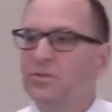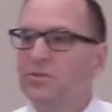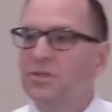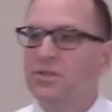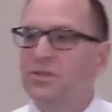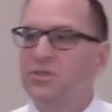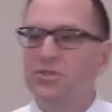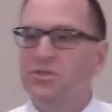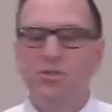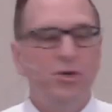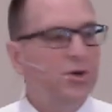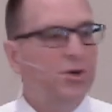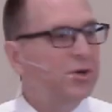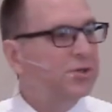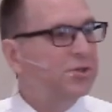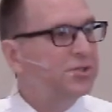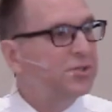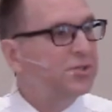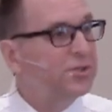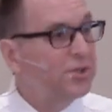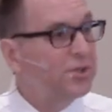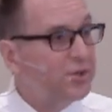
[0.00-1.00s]
this church,
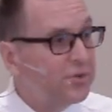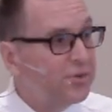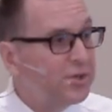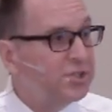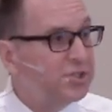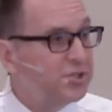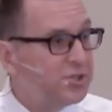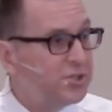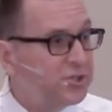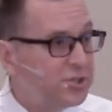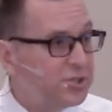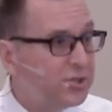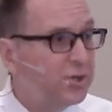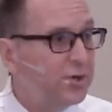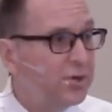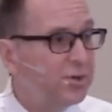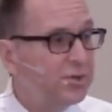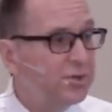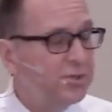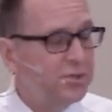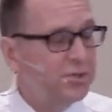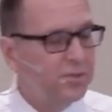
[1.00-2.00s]
to the Cretan
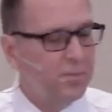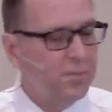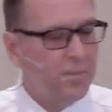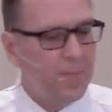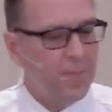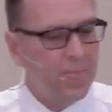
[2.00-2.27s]
church,